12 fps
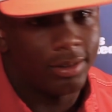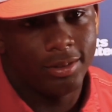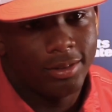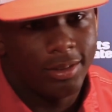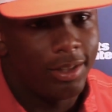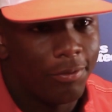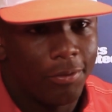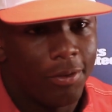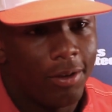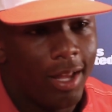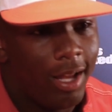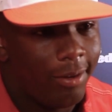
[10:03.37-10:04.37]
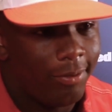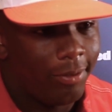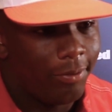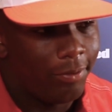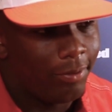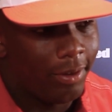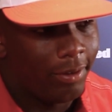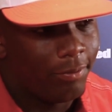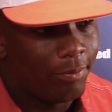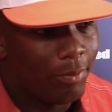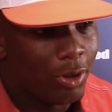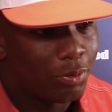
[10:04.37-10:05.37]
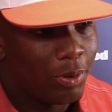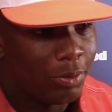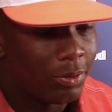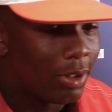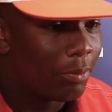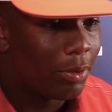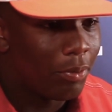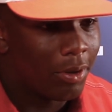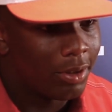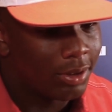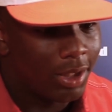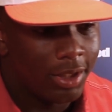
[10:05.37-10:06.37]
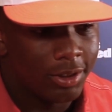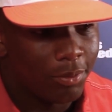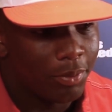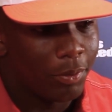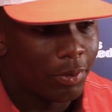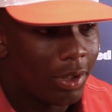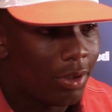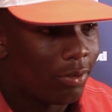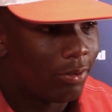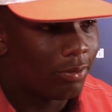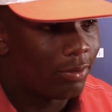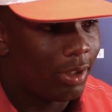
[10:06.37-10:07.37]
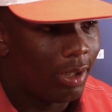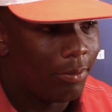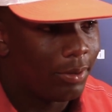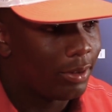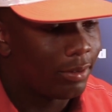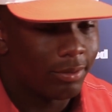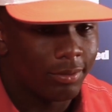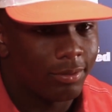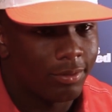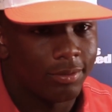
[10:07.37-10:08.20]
just a difficult life. If most people, some people understand, some people don't. I mean,